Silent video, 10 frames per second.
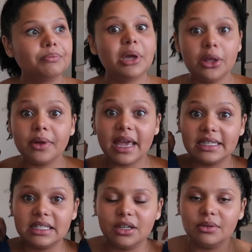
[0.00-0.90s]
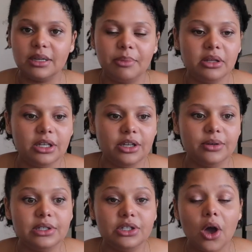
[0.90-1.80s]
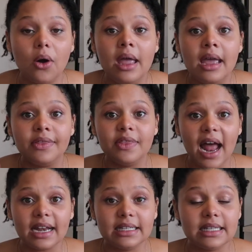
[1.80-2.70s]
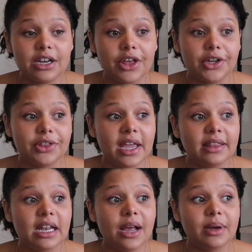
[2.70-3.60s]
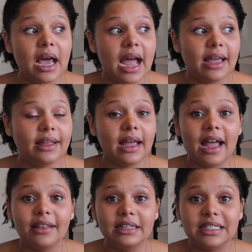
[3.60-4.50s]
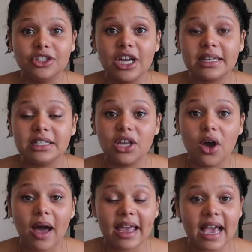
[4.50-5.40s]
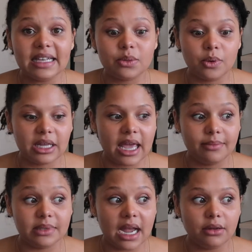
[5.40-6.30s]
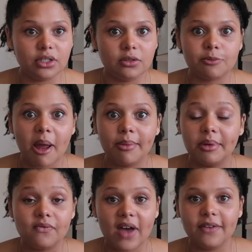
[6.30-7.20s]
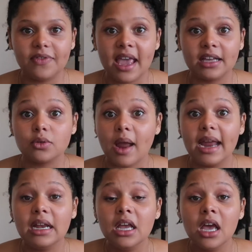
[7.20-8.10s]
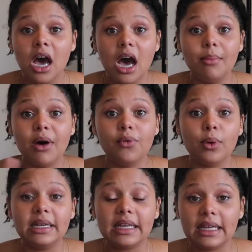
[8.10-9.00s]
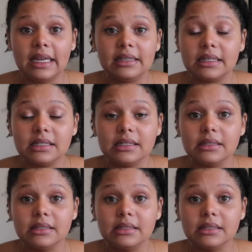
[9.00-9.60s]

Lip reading: pillowcase that you would typically use. So that is another thing that I would highly suggest. So I guess what it comes down to is probably 5 things, right? Avoid heat,